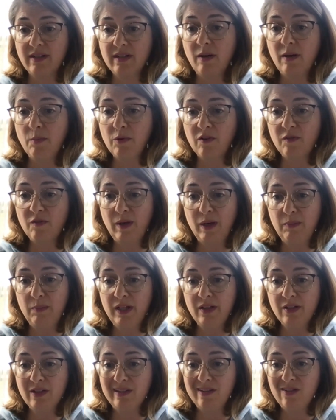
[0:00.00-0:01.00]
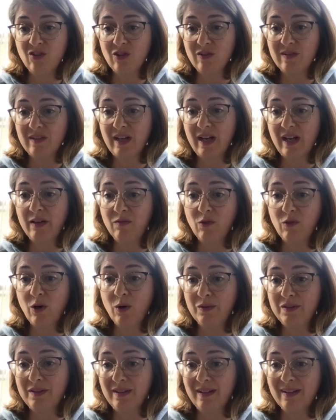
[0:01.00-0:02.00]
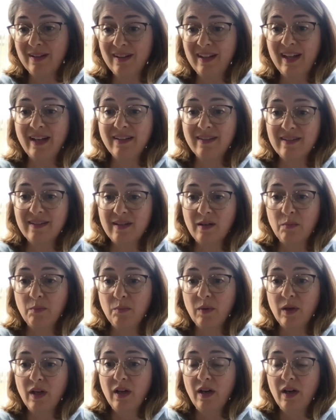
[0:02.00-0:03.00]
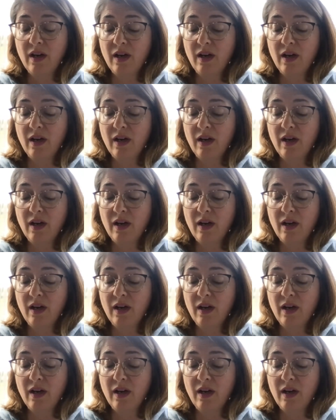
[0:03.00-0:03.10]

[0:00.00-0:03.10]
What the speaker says: a number of my patients just to kind of go and collect some